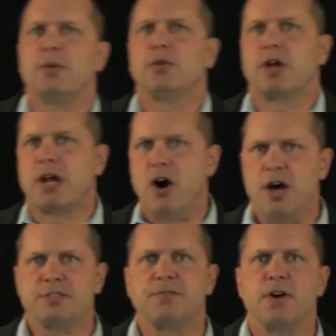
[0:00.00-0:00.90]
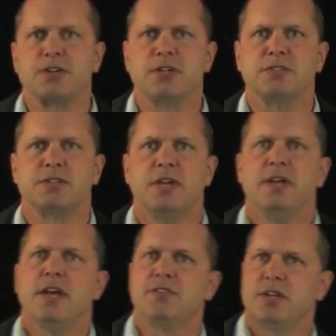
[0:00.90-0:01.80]
when we look at cost functions
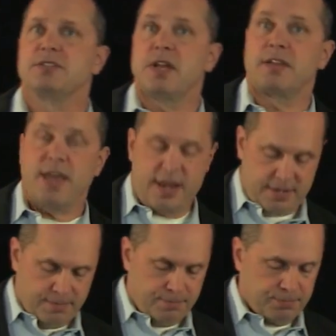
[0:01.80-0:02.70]
and things like that.